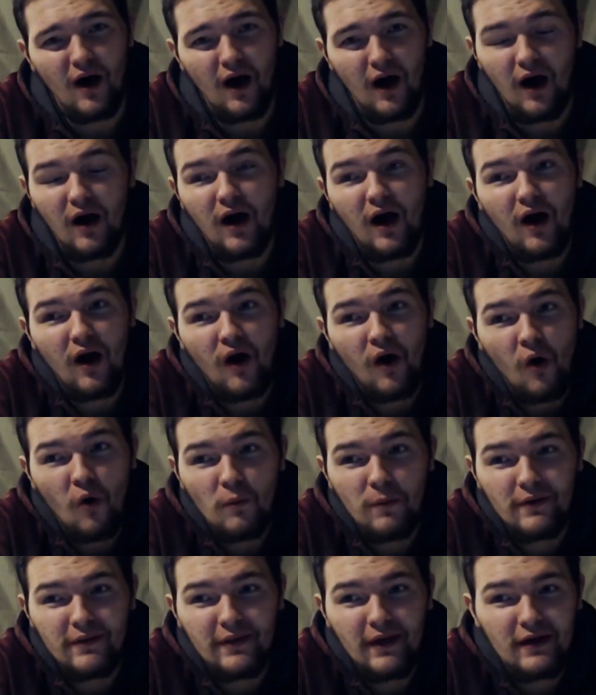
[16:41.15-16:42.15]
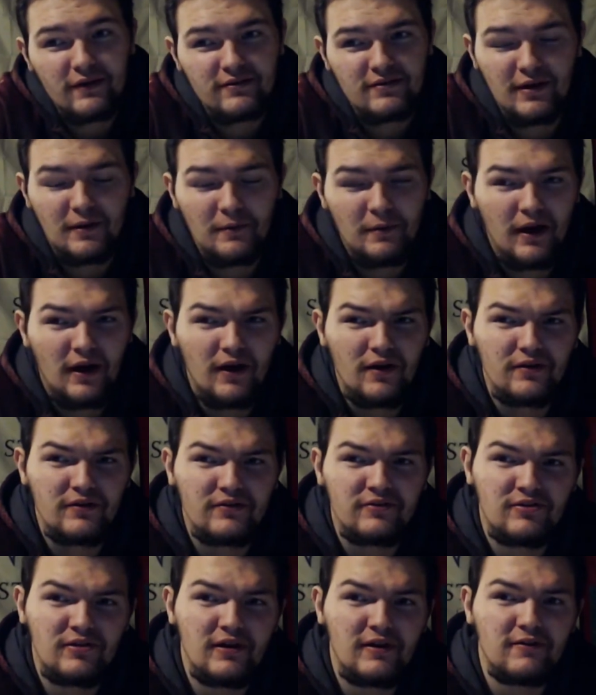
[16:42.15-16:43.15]
I'm hoping that somehow the
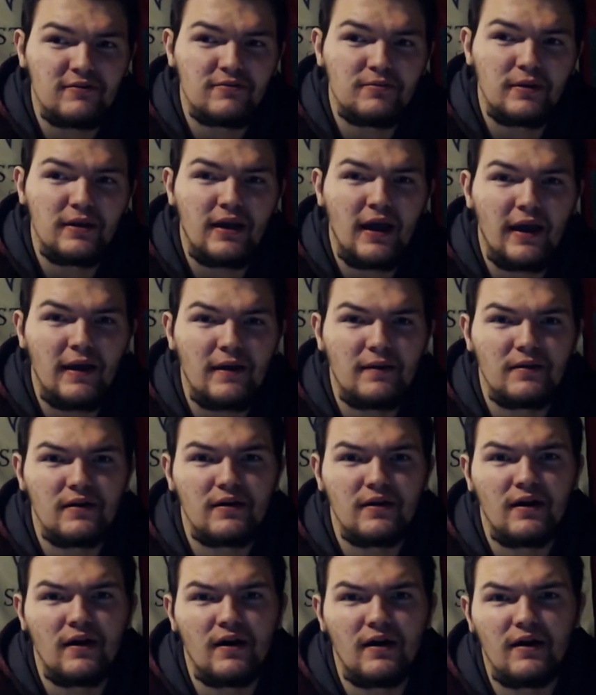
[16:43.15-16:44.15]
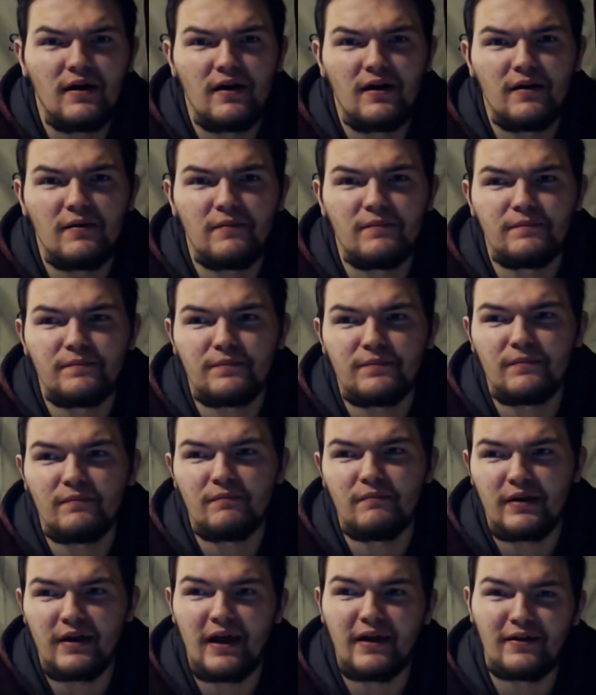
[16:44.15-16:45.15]
Chiefs became the
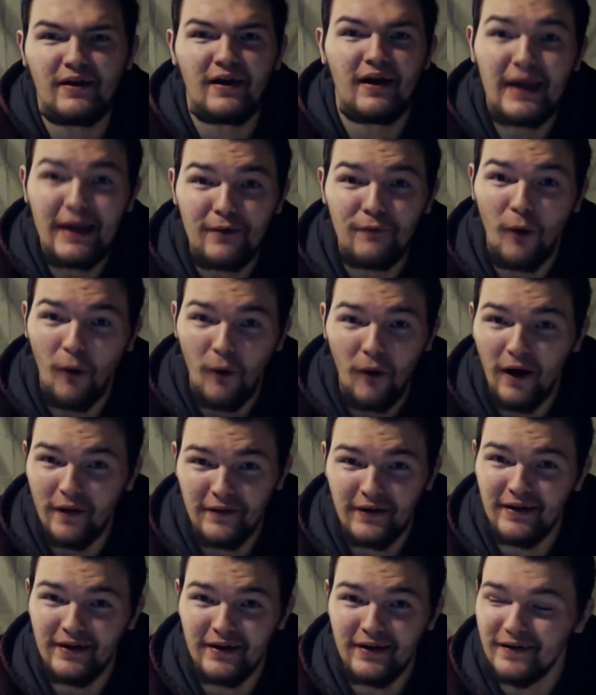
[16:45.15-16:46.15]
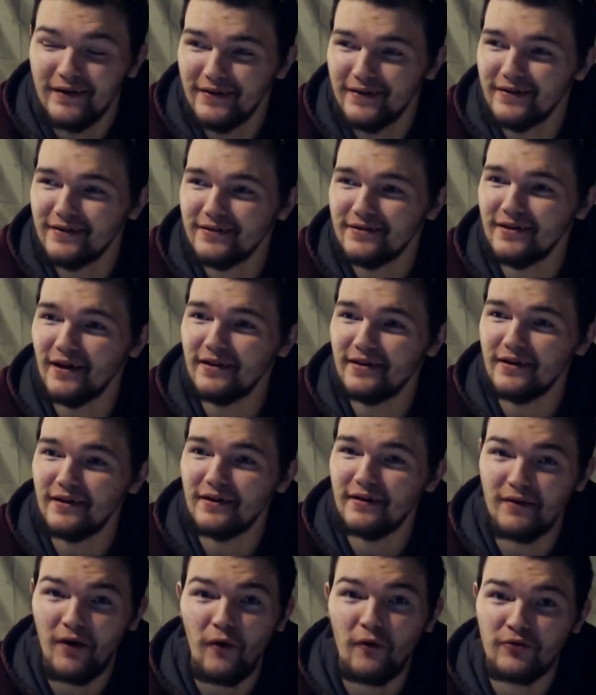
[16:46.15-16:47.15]
hero at the end of this, like
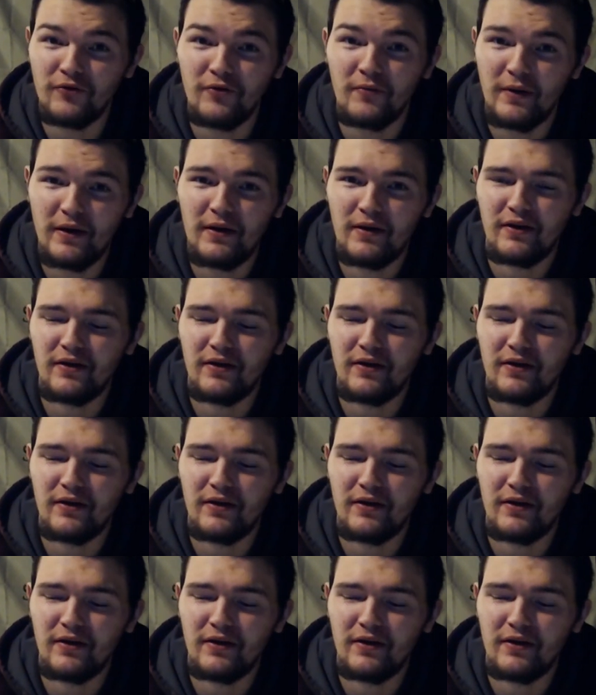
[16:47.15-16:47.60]
the ultimate.